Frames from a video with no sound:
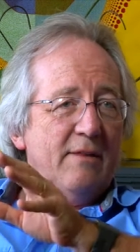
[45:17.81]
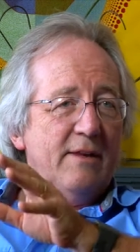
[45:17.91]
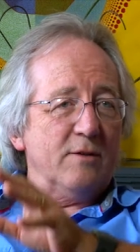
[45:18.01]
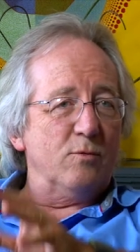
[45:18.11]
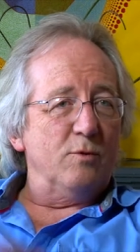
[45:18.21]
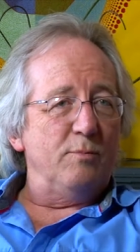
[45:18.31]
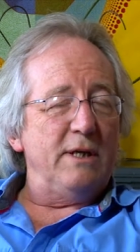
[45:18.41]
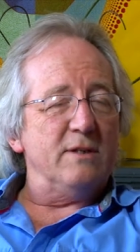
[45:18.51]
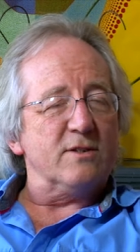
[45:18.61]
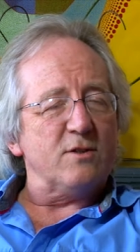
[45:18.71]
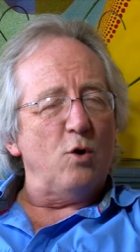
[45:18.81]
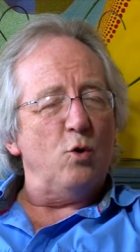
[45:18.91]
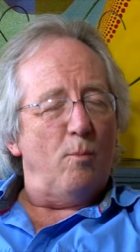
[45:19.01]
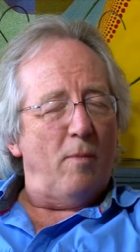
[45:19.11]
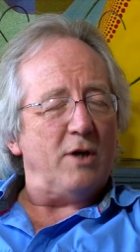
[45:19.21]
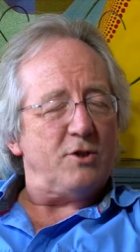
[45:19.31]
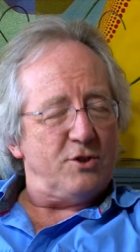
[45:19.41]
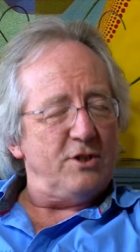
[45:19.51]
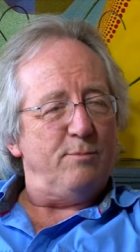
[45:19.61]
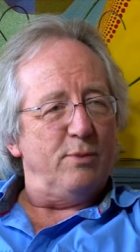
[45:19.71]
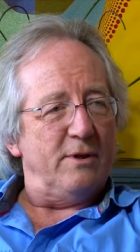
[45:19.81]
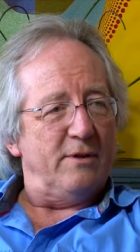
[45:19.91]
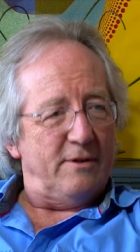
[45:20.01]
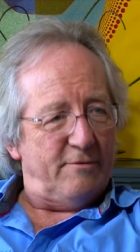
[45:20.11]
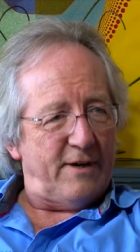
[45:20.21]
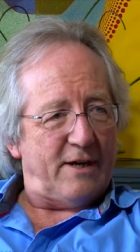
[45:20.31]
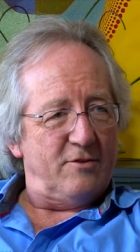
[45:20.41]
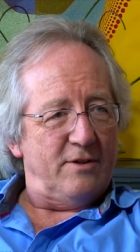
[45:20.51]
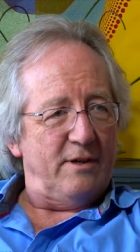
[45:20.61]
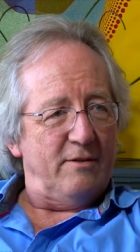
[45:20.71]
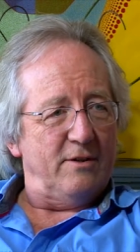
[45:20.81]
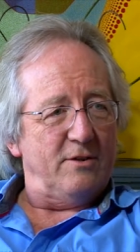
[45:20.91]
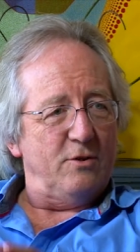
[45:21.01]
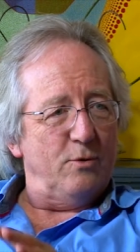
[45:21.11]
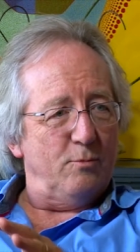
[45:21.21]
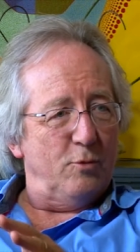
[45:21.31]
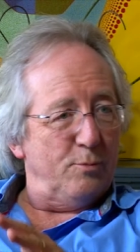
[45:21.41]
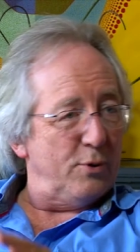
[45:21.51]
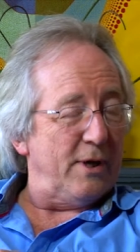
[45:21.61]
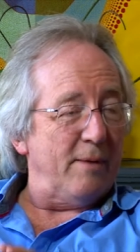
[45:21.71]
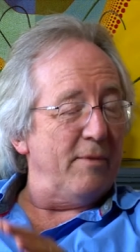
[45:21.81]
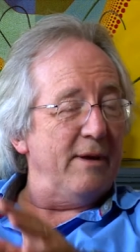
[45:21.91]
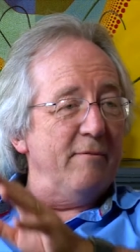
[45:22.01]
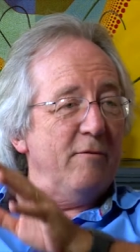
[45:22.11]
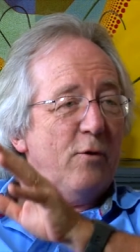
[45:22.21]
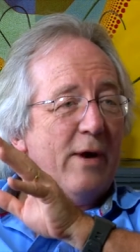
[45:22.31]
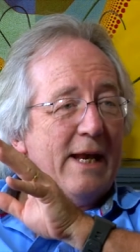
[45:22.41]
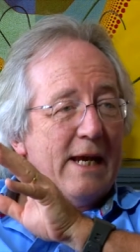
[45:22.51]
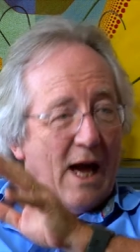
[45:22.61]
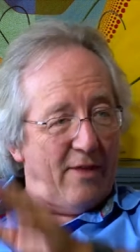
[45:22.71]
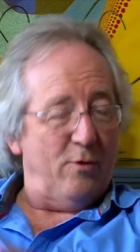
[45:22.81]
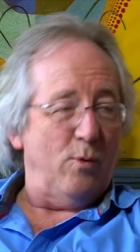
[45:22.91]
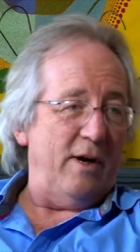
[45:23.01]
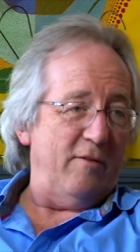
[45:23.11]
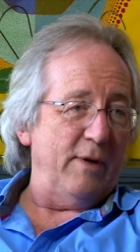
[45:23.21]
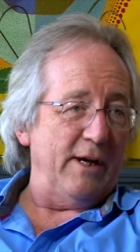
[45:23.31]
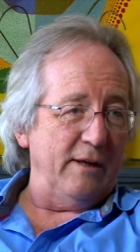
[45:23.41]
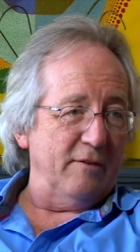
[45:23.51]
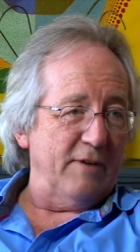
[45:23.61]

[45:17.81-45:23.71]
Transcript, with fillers: that would be so much cheaper than a factory that you would put up for any other way of making the